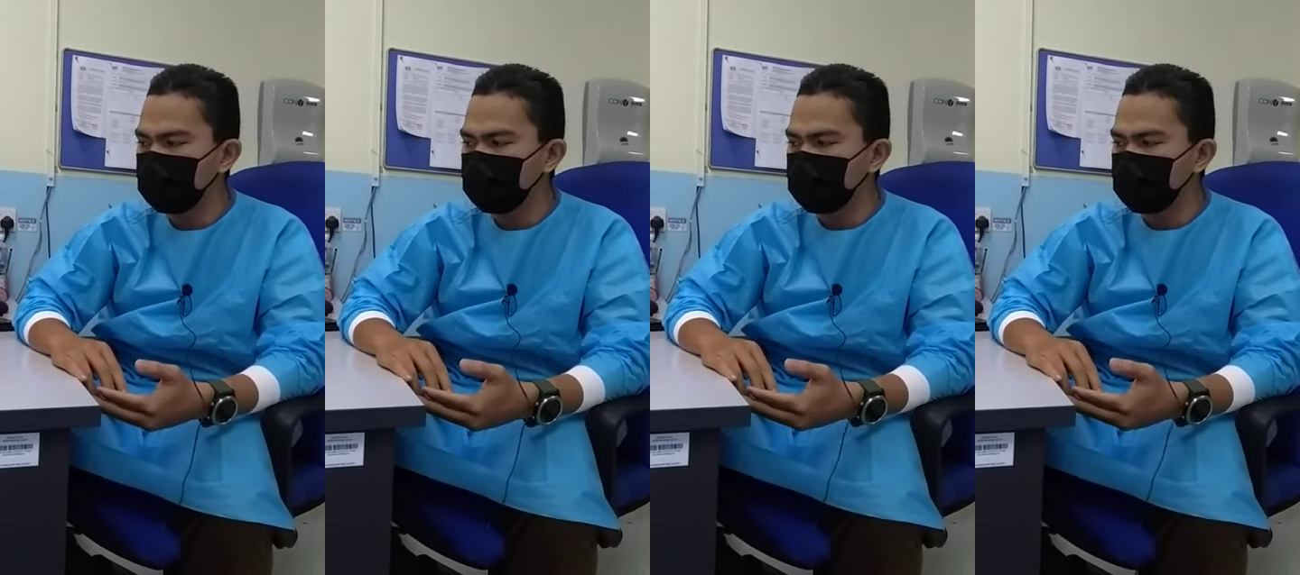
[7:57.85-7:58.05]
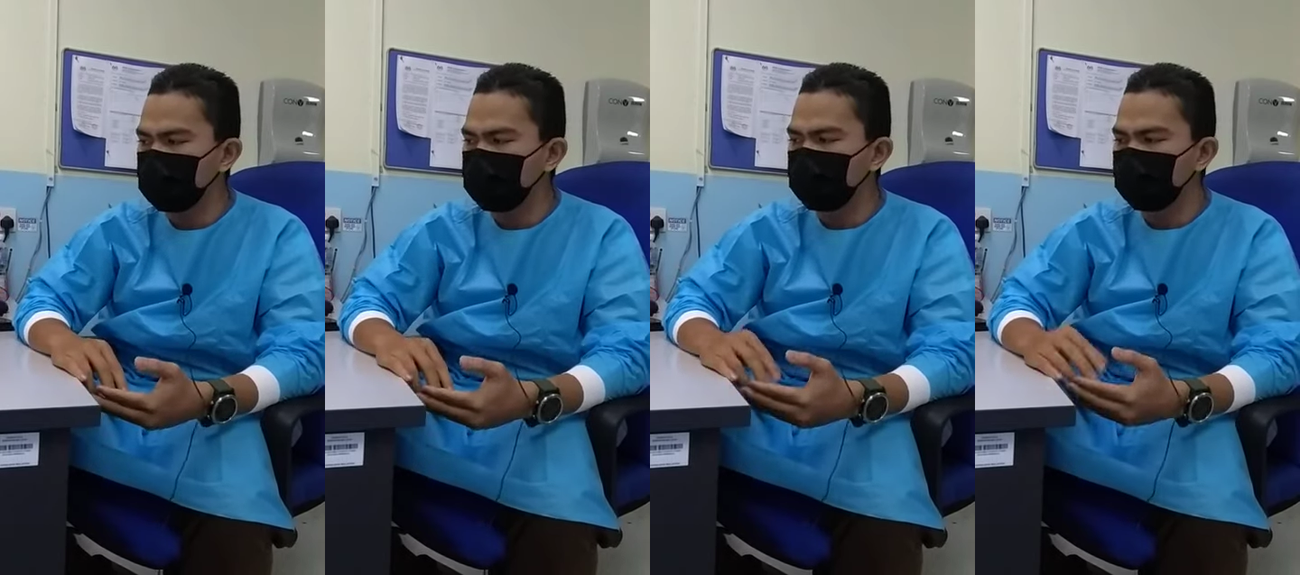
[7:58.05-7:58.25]

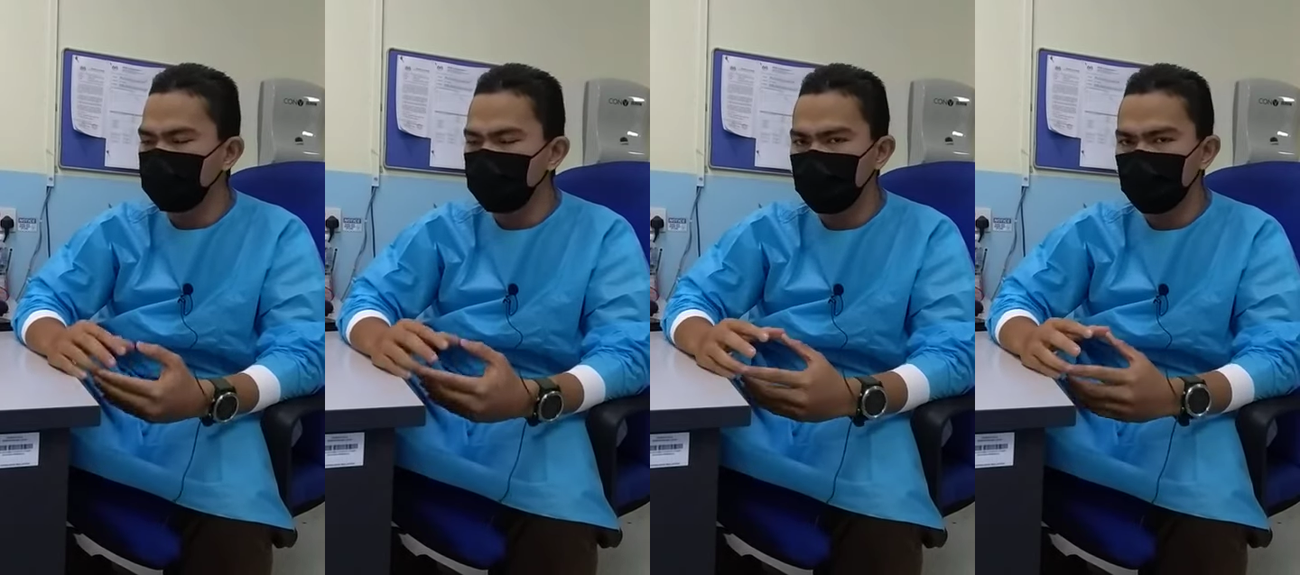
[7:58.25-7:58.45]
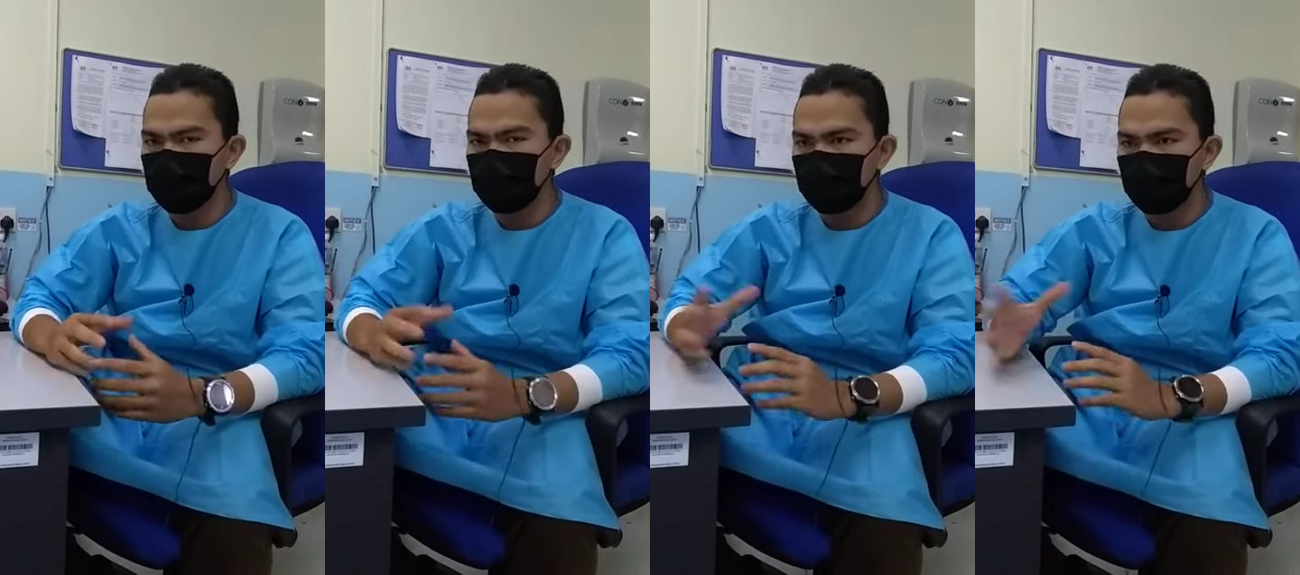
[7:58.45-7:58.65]
if
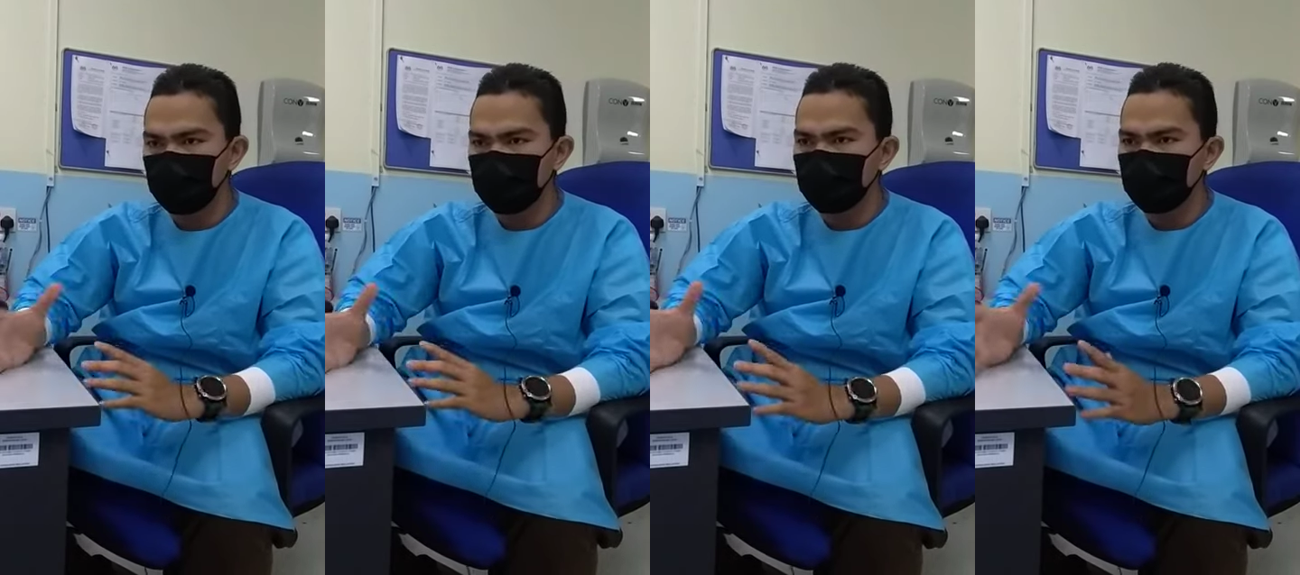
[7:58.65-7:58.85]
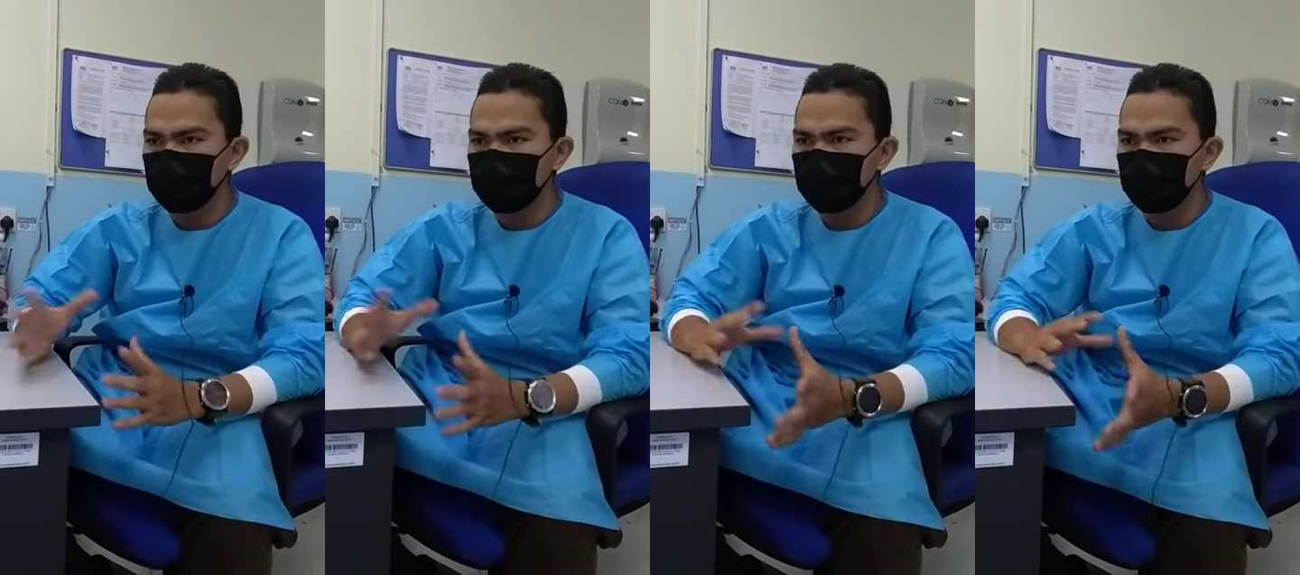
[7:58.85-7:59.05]
we
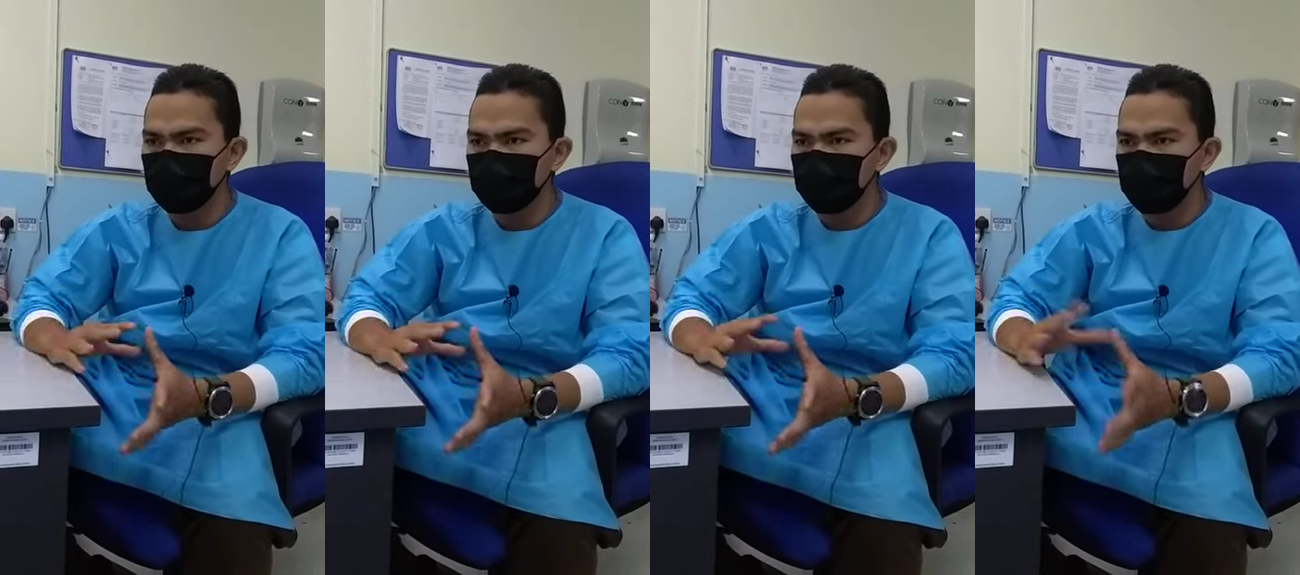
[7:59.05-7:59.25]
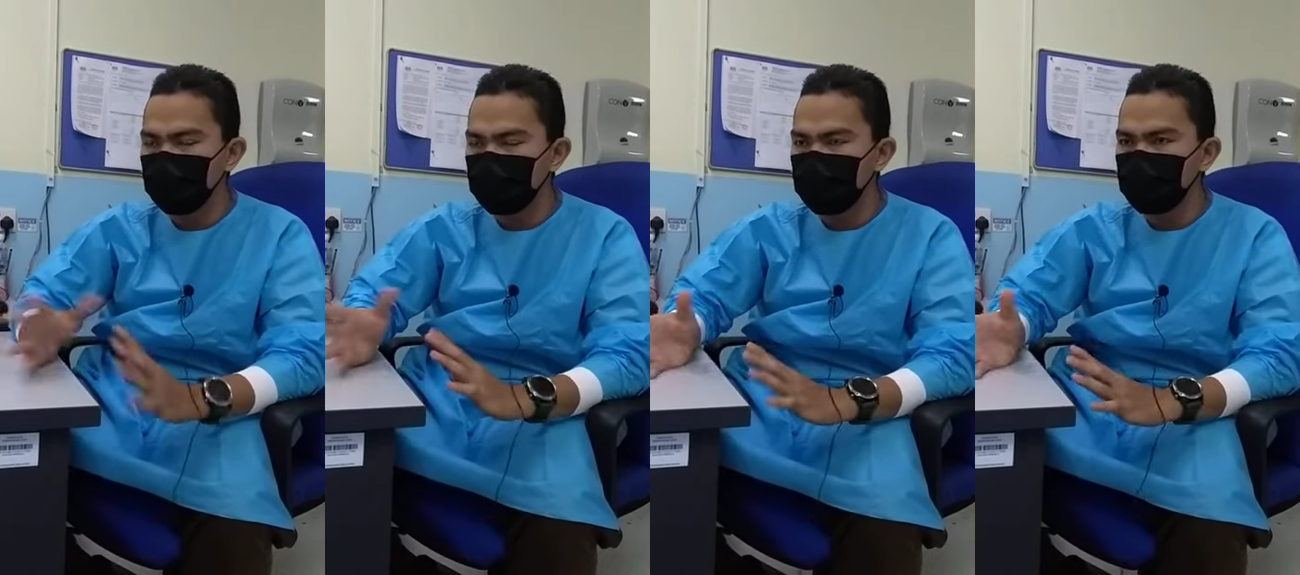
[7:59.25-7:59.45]
not
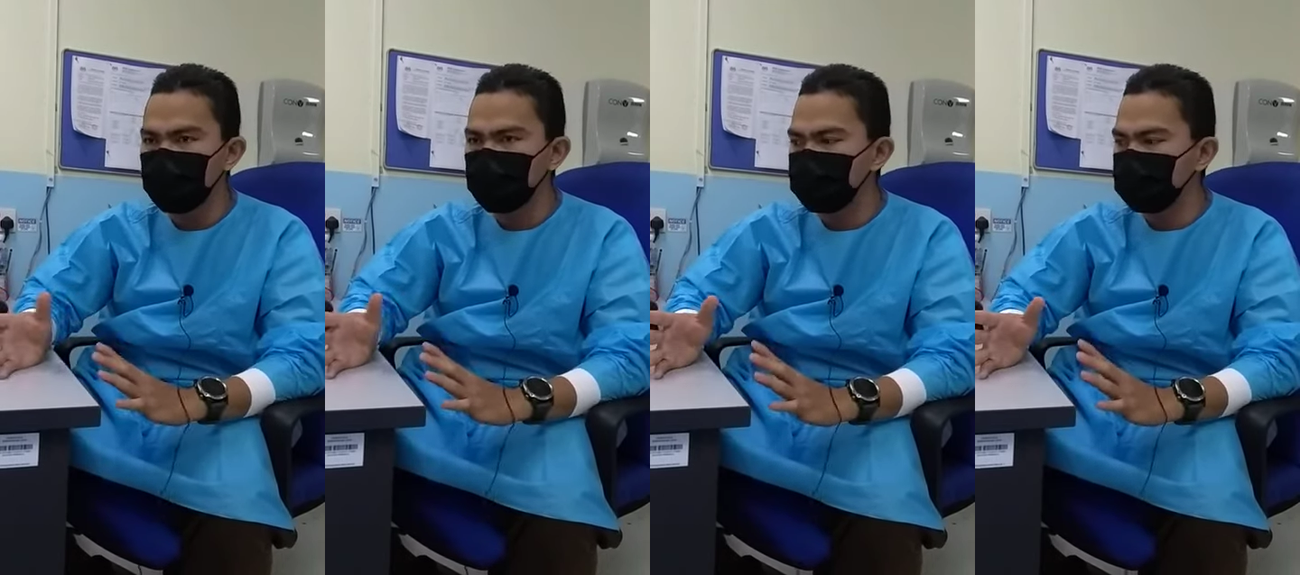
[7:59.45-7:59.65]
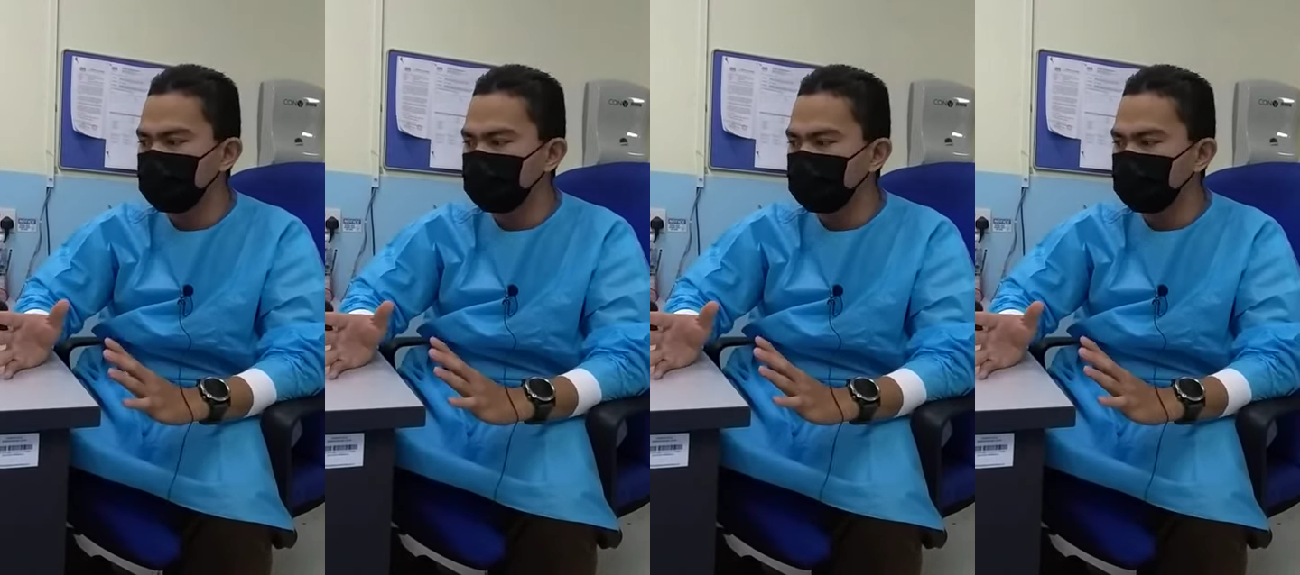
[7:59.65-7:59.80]
manage